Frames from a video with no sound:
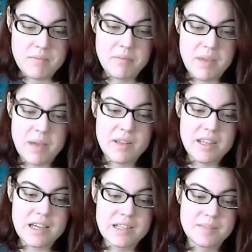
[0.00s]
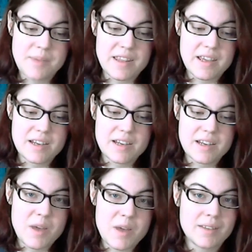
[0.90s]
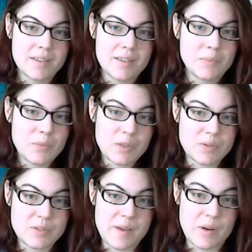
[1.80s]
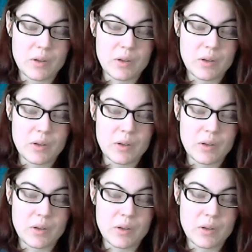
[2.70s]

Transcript: baby things by the end of the month, which was my goal.